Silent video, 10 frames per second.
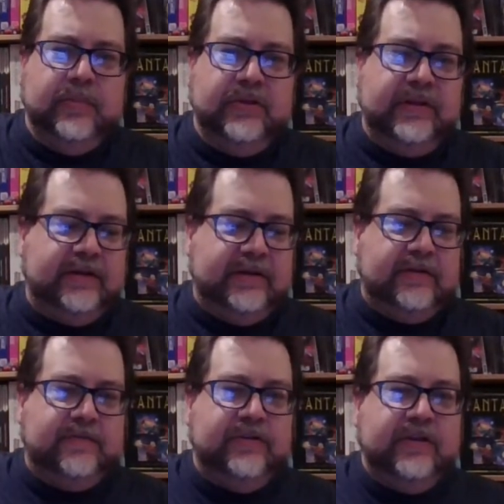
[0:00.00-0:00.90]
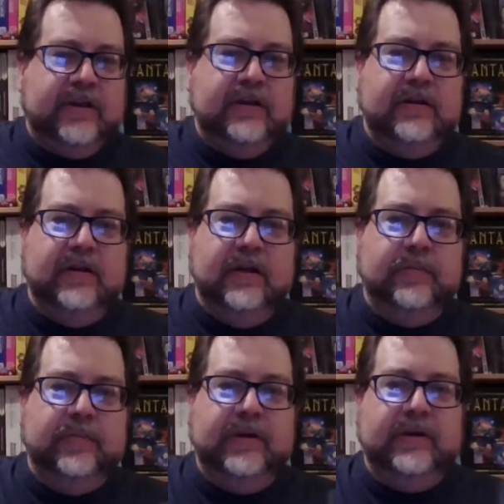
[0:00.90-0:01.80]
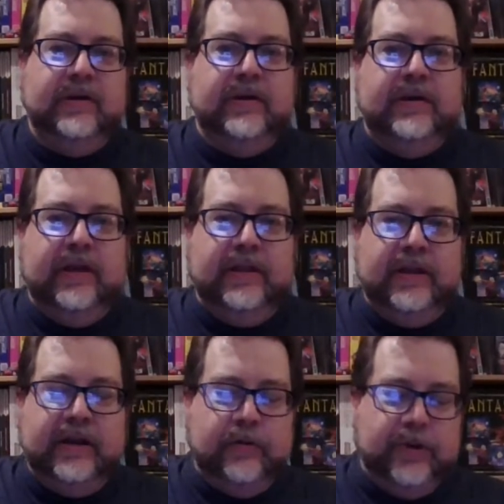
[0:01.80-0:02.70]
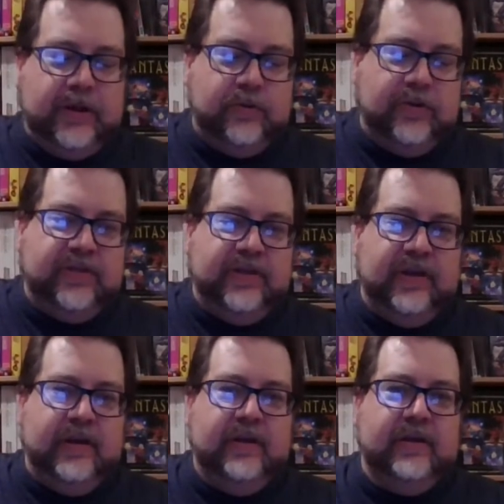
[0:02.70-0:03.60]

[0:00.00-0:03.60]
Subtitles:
Put that down for a second. And then here we go with the